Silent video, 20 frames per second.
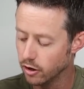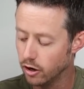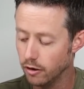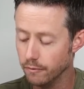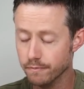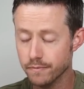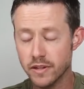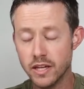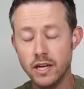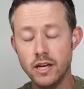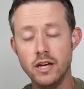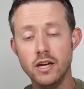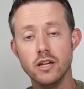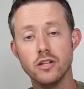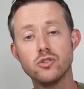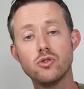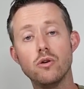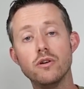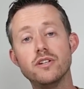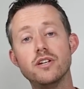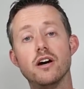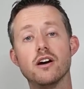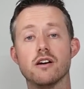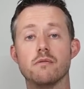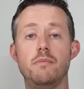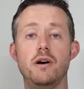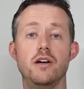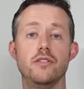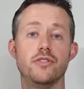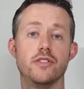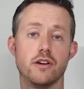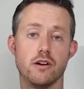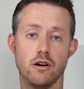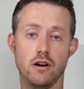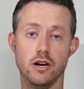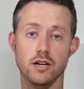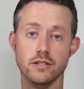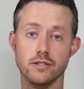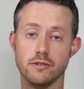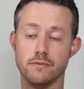all. Let's go and talk about the
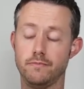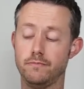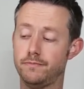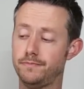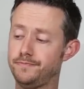cons.